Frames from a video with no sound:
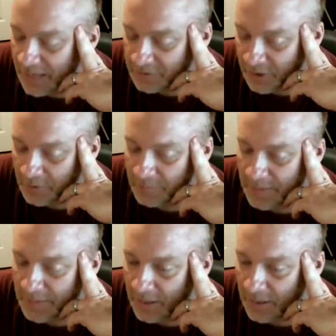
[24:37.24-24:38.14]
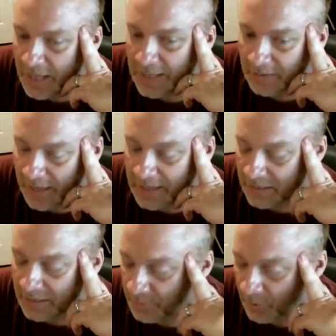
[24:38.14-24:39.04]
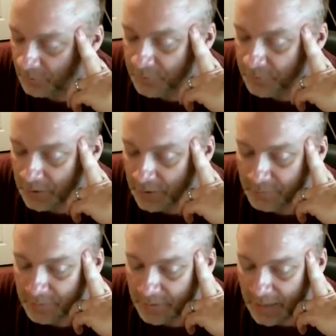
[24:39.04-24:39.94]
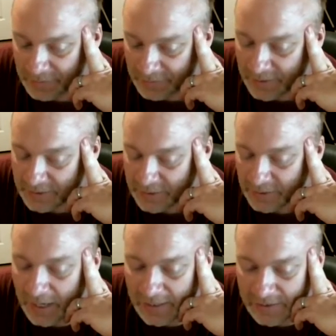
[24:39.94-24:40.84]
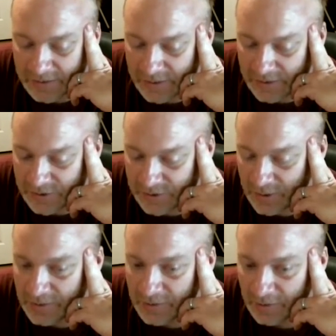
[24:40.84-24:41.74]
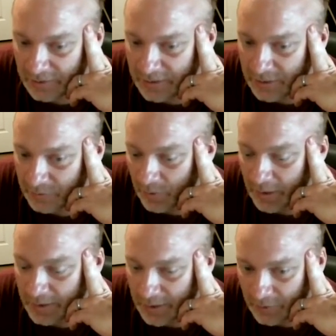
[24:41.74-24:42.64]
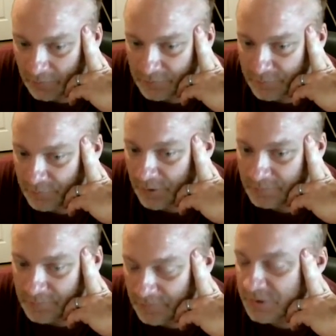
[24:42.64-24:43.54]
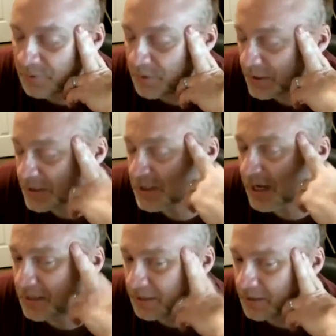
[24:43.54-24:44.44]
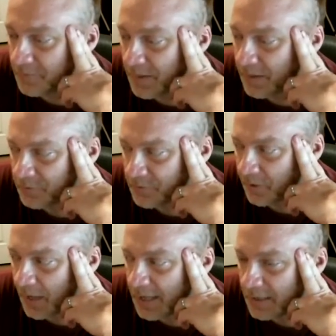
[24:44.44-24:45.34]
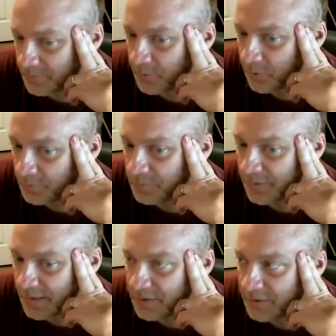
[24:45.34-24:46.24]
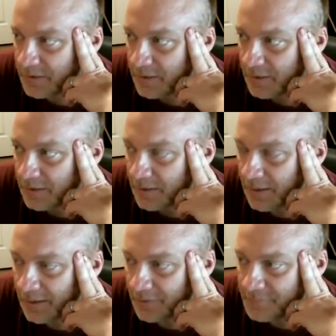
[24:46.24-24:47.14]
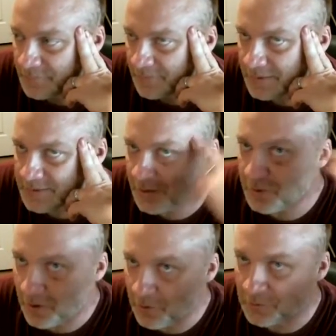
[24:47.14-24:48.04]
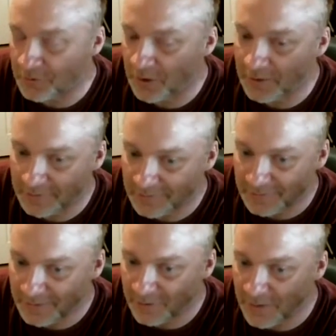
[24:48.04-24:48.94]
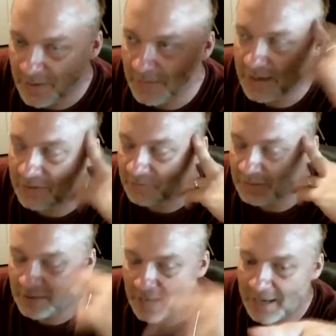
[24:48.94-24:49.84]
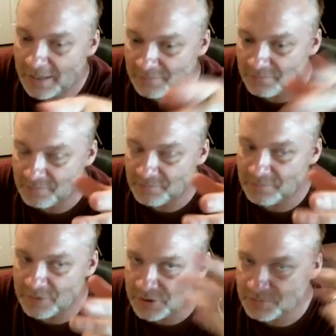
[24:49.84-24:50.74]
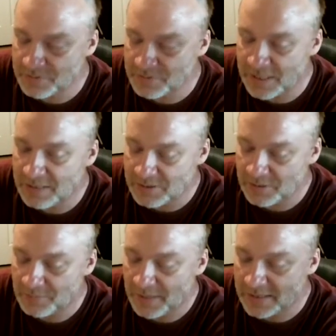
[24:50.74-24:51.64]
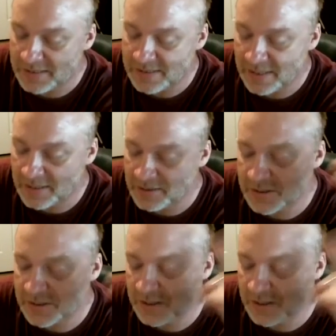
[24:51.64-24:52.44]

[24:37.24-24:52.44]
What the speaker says: thought about a lightning bolt for him, but I think the kites is in the lead right now for it. I was pretty excited about the lightning bolt, but then it's so overdone, and then the kite just seems to make sense. So